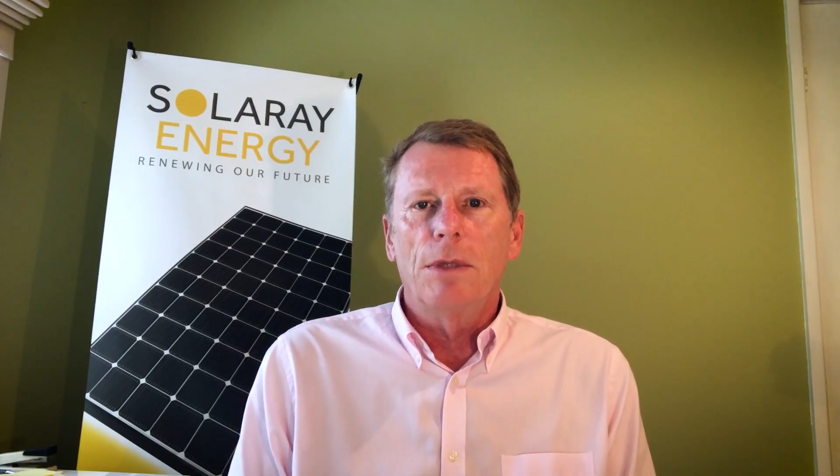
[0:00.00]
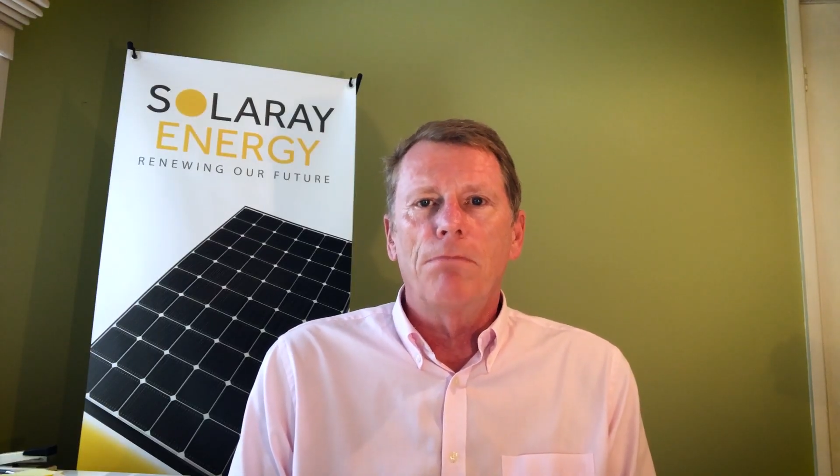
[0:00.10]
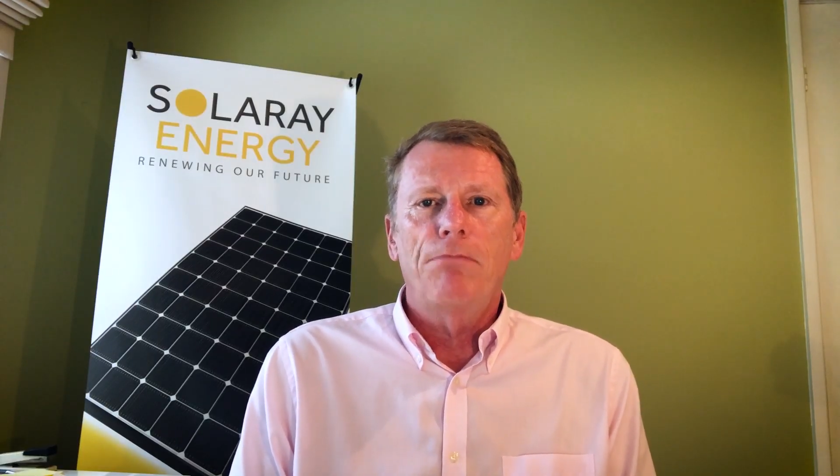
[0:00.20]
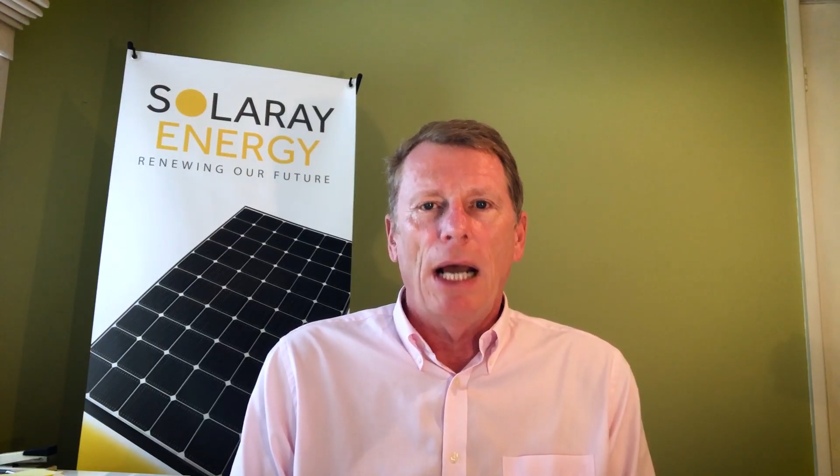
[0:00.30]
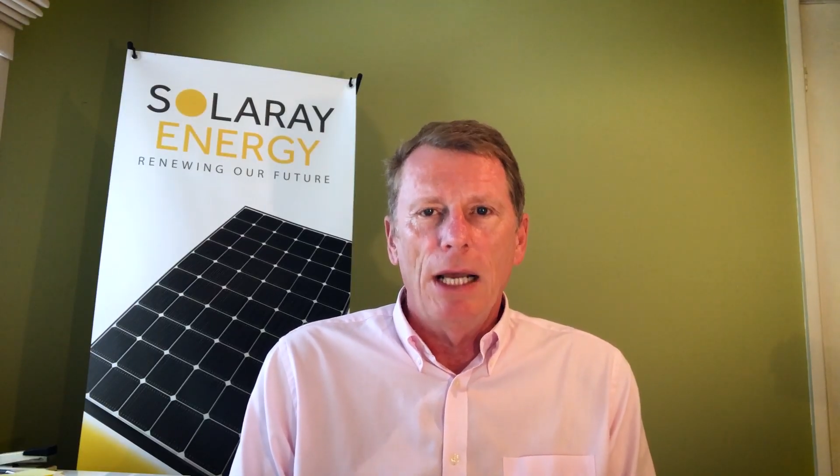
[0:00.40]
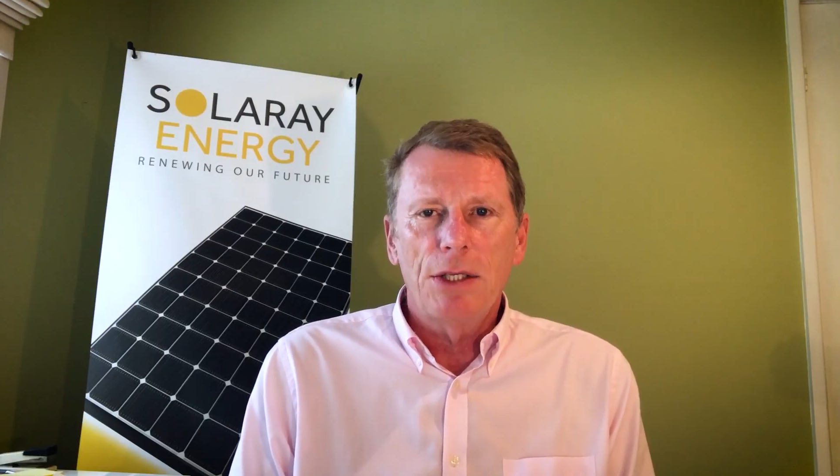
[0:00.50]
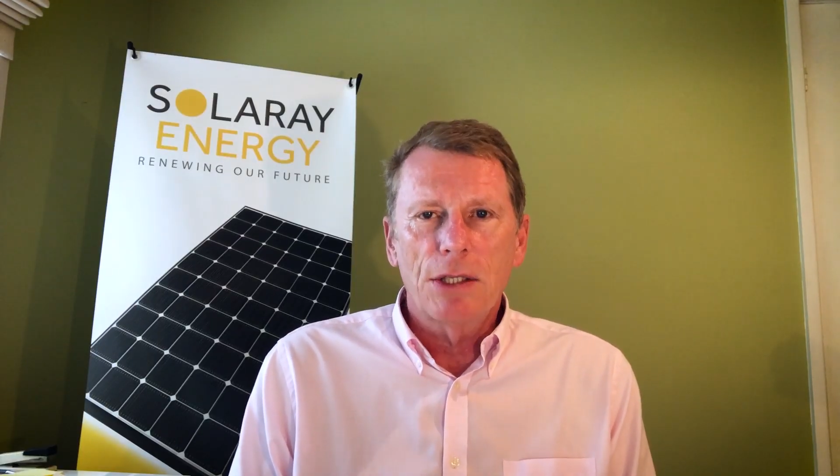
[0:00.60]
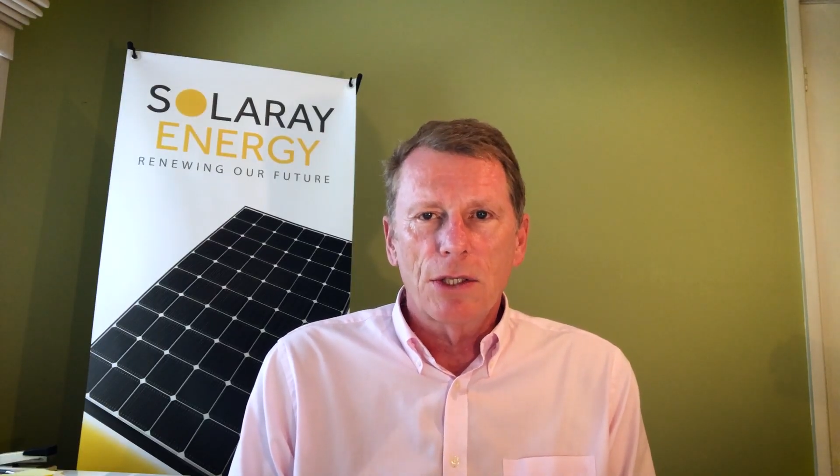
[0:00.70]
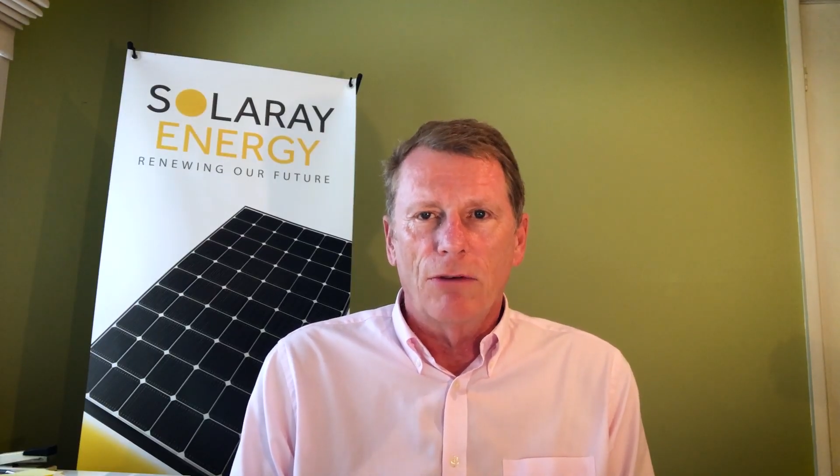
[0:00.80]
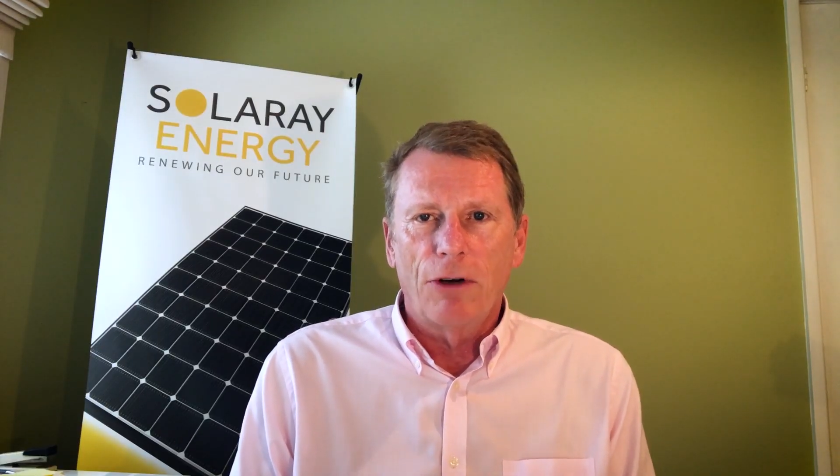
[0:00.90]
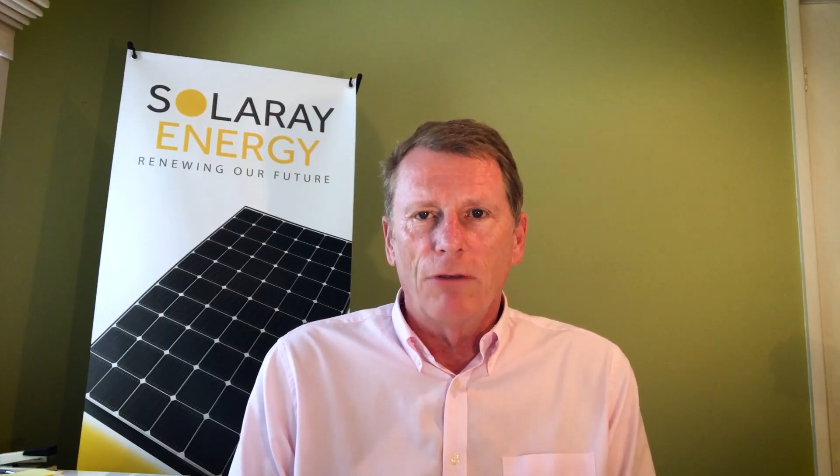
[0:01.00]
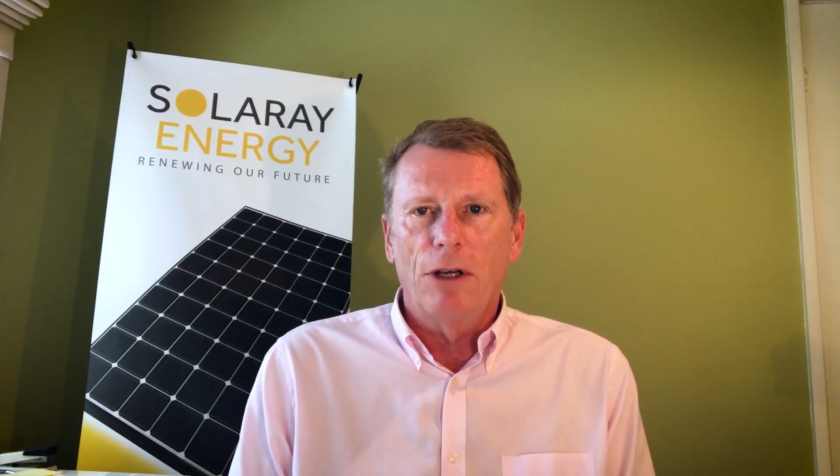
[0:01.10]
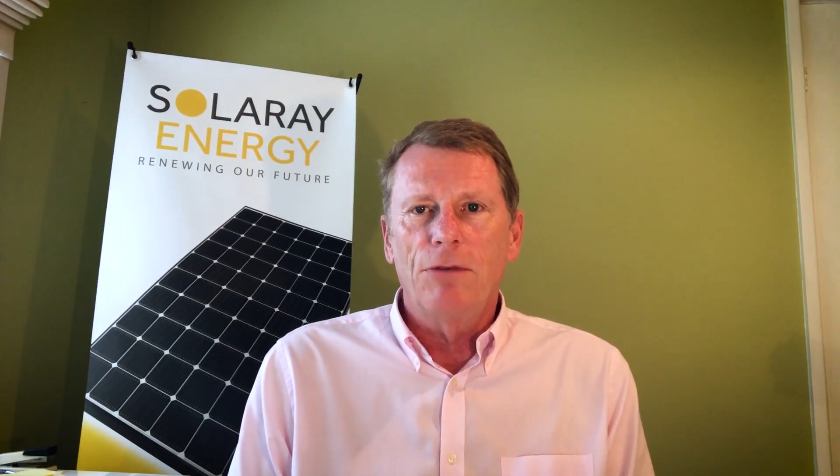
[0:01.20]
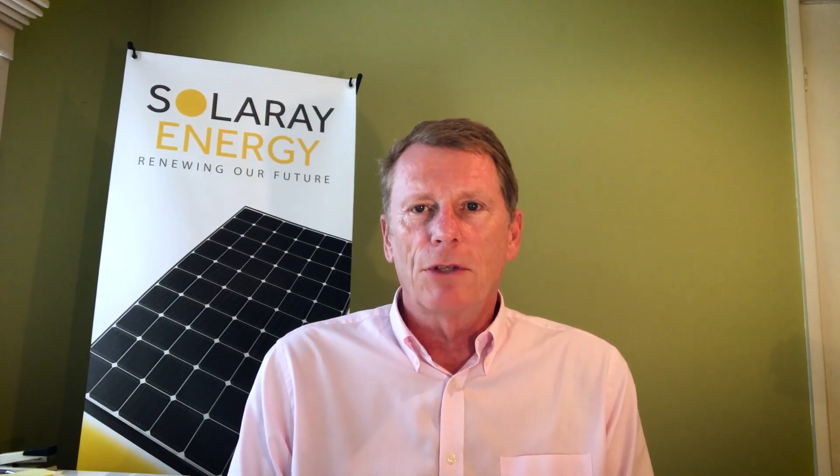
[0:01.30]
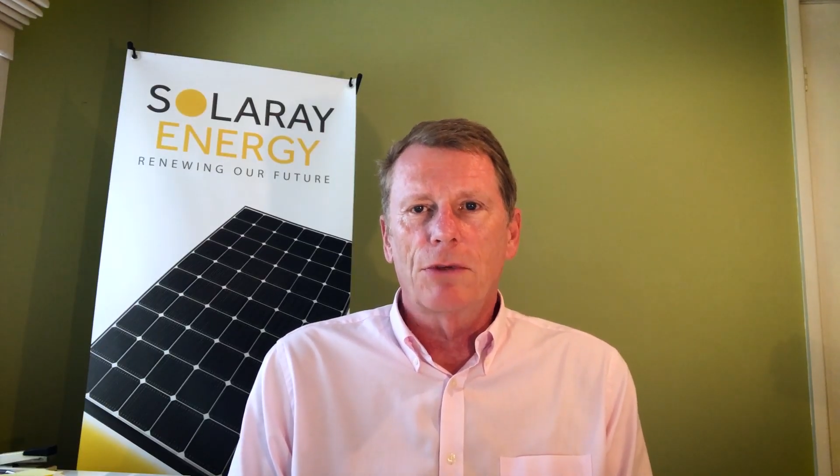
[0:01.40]
that pays itself off
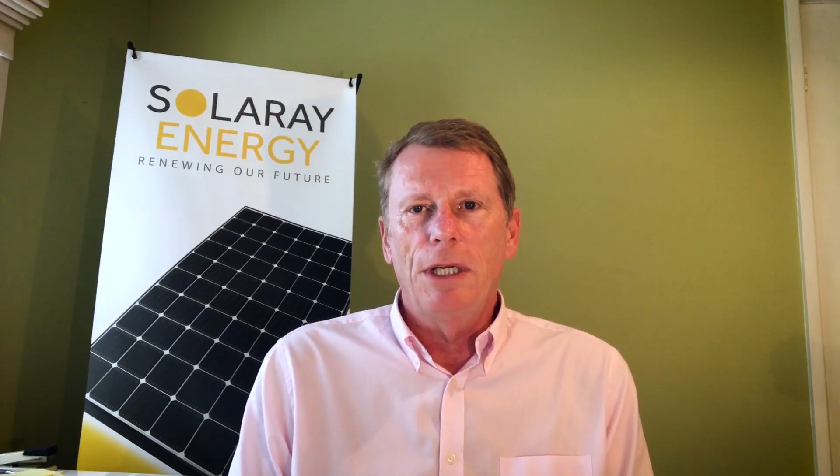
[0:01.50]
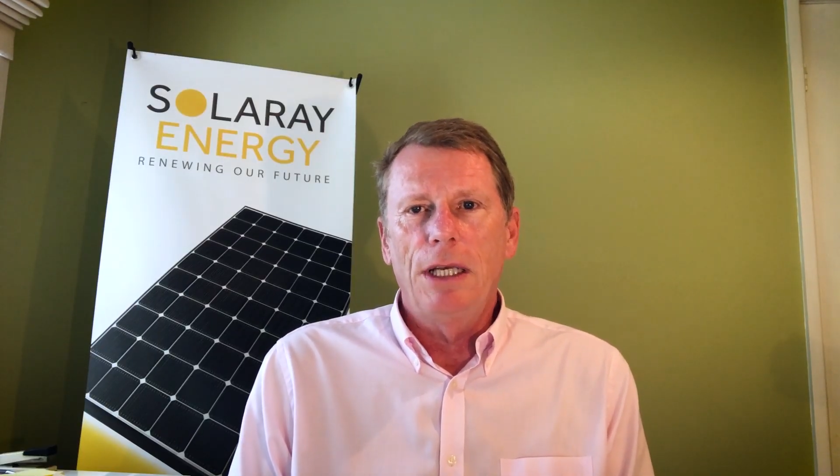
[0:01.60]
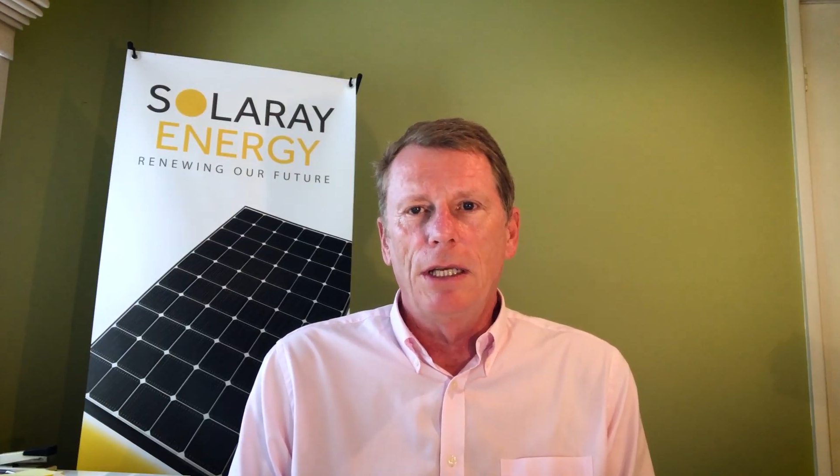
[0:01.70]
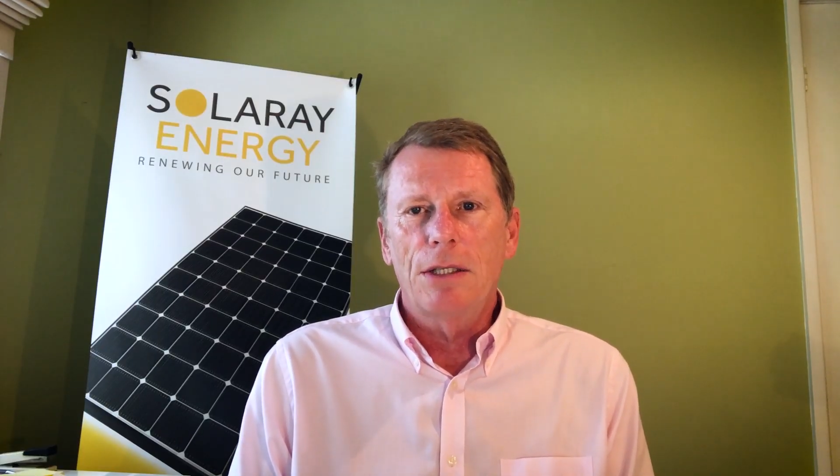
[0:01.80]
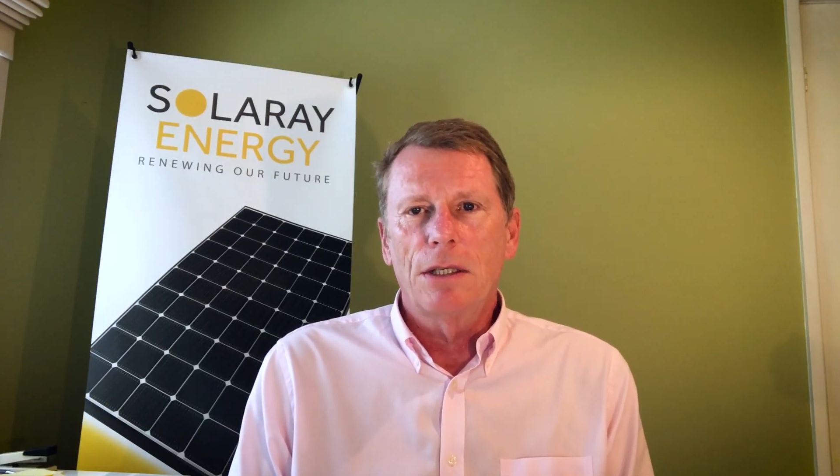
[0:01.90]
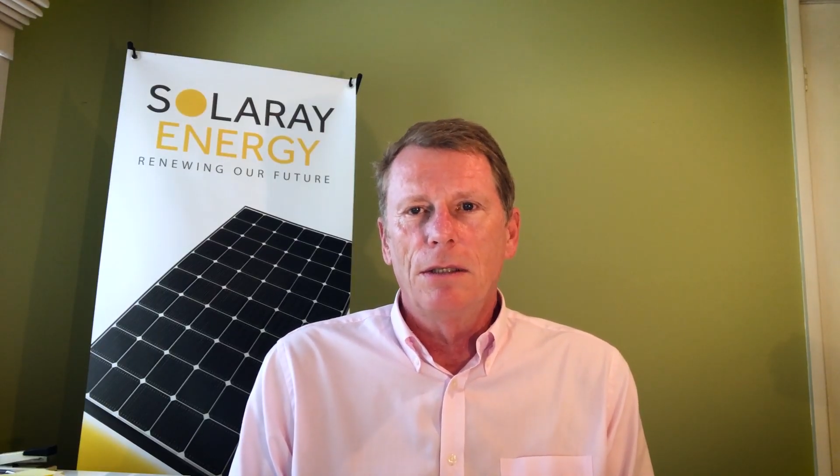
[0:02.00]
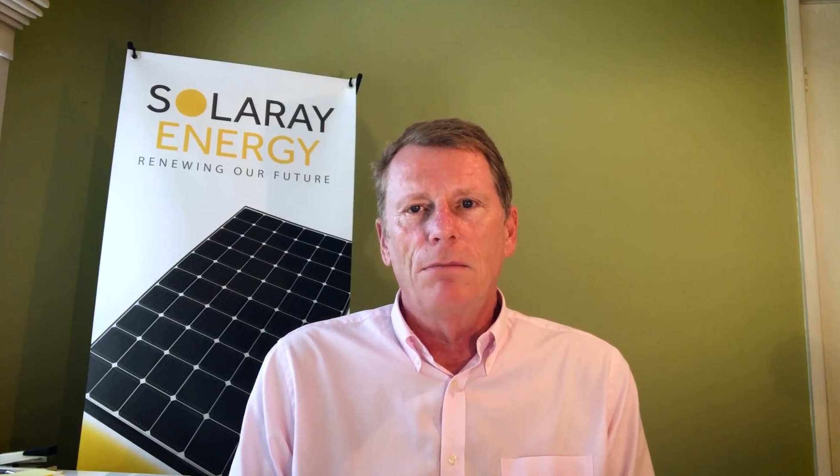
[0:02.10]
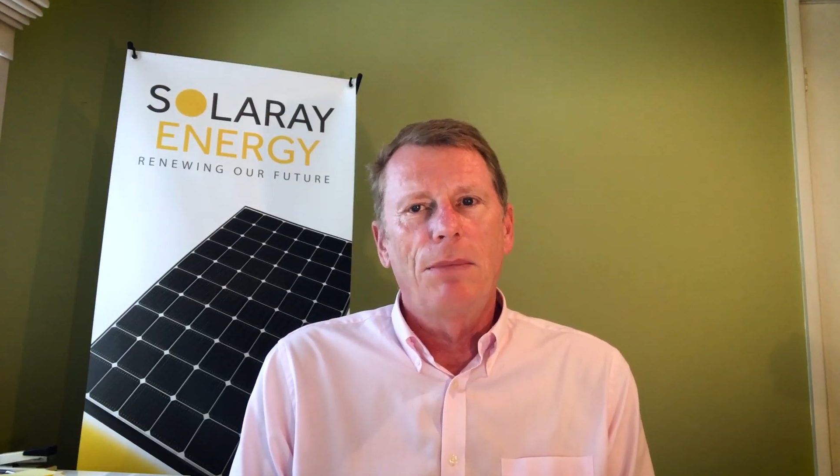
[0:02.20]
over 3 years,